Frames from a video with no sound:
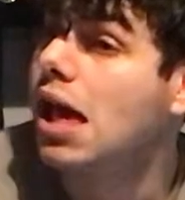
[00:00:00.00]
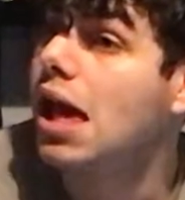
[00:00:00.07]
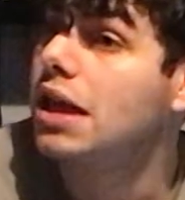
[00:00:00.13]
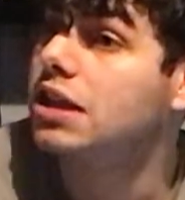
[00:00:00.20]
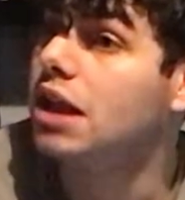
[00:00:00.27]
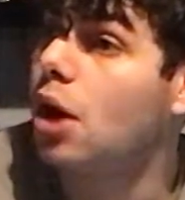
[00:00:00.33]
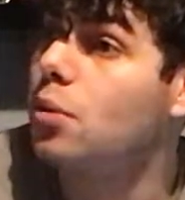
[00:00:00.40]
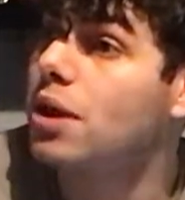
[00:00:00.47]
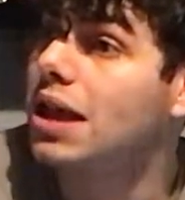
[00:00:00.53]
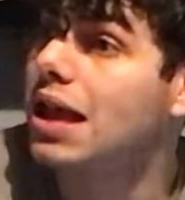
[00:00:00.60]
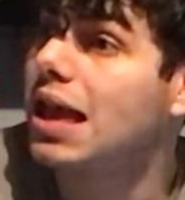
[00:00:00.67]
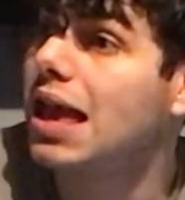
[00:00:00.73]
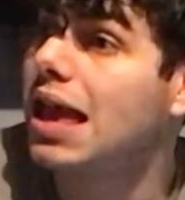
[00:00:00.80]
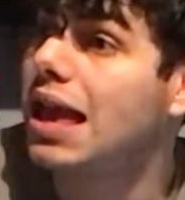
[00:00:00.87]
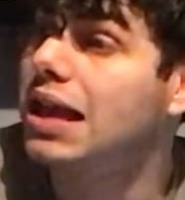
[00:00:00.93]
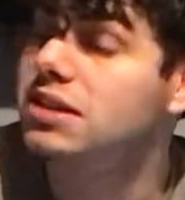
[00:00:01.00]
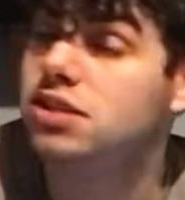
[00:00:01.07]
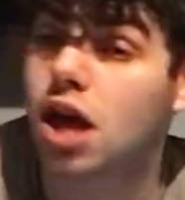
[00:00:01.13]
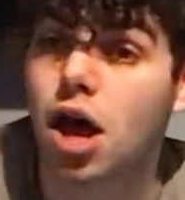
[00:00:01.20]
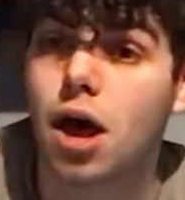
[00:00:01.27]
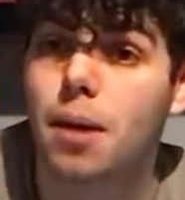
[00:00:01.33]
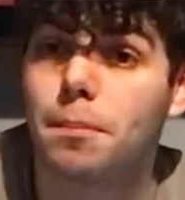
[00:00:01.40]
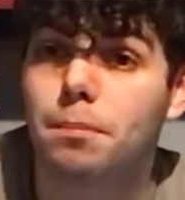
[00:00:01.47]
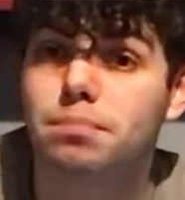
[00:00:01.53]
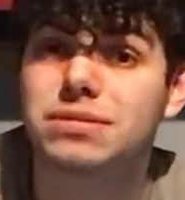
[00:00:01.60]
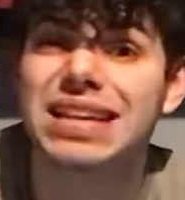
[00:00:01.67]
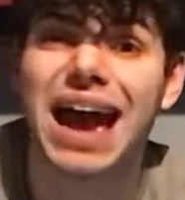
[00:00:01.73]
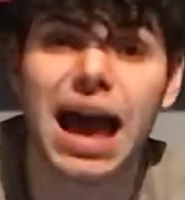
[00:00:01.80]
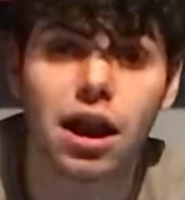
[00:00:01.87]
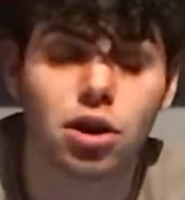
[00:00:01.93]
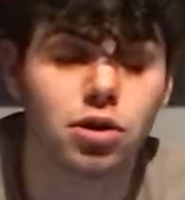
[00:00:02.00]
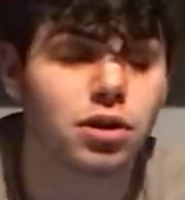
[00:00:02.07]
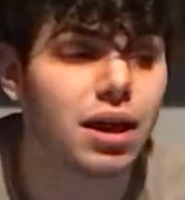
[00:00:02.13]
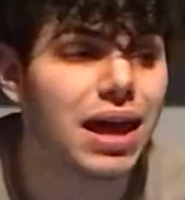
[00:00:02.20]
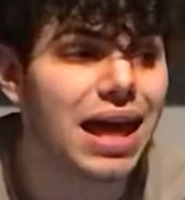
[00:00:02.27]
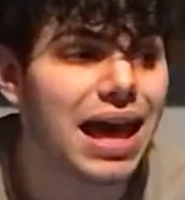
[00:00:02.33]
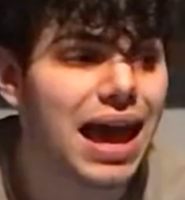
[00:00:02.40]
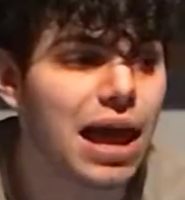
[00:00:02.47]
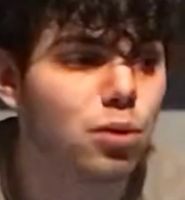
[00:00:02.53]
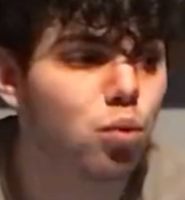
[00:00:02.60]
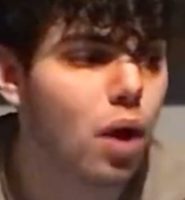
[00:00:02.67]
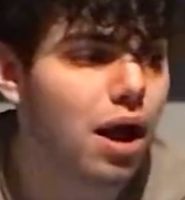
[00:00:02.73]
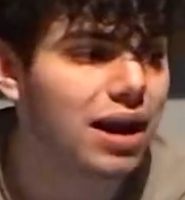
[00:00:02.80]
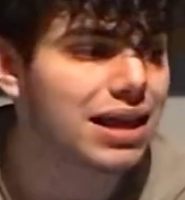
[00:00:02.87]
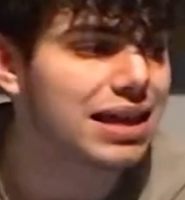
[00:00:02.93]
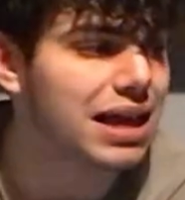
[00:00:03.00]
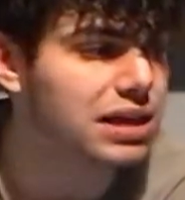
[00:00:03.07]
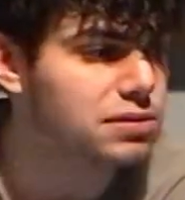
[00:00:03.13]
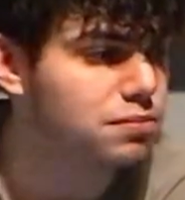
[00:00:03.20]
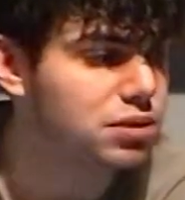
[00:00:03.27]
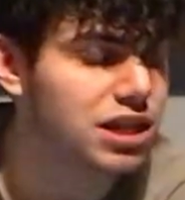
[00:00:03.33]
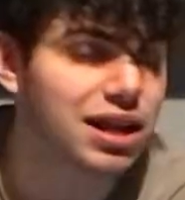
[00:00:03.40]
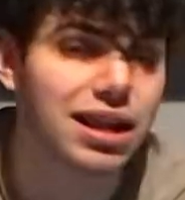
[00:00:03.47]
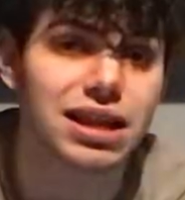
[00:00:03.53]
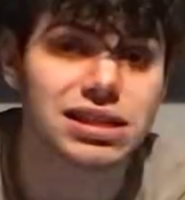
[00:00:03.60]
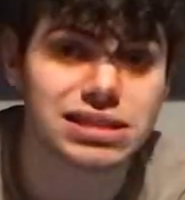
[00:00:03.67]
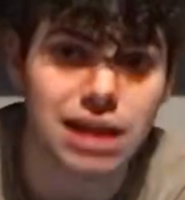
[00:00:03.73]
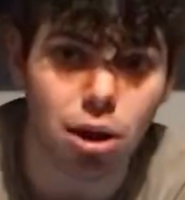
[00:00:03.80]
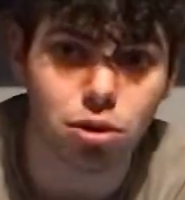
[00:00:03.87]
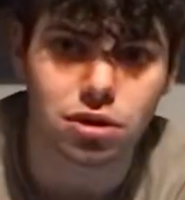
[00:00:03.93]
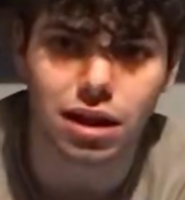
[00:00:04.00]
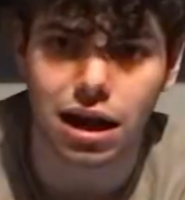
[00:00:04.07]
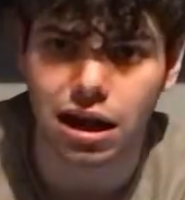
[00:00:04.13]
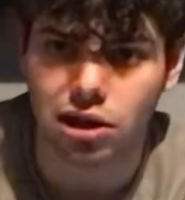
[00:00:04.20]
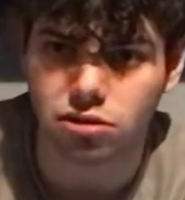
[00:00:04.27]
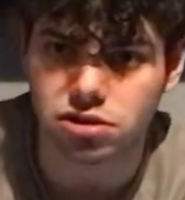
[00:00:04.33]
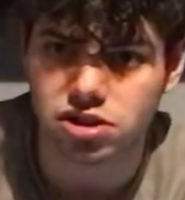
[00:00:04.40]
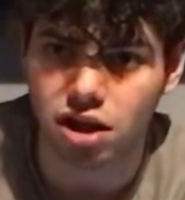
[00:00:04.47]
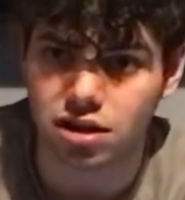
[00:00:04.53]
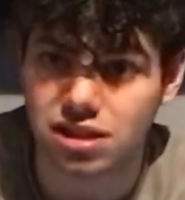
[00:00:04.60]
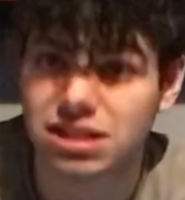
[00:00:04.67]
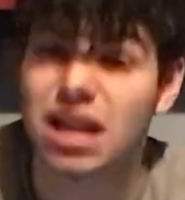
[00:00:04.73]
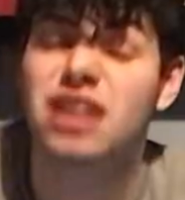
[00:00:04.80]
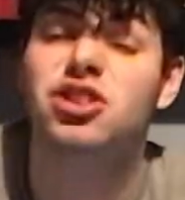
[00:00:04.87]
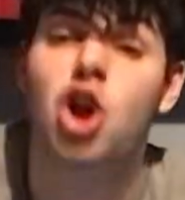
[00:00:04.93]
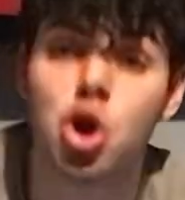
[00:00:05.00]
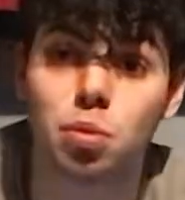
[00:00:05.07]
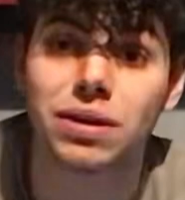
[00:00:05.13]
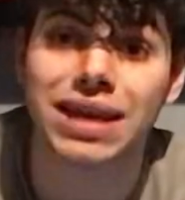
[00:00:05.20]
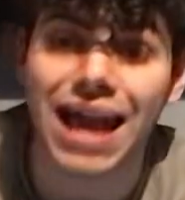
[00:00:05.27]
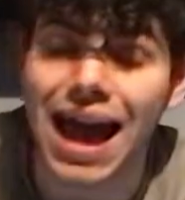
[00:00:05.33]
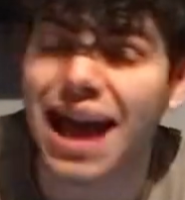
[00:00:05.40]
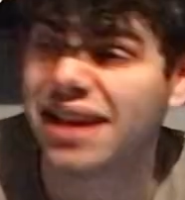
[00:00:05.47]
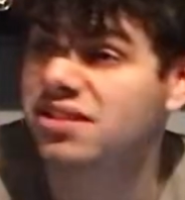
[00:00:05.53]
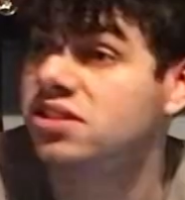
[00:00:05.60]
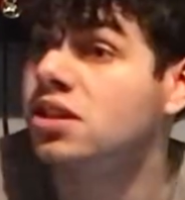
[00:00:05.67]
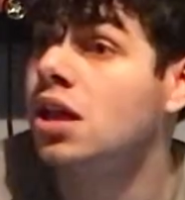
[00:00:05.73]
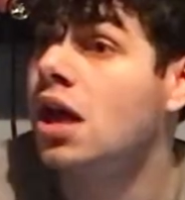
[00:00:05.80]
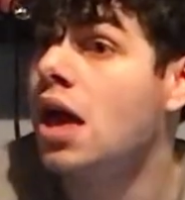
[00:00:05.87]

You know, he's a talent, and while he hasn't particularly excelled in that Lyon side this year, nobody has.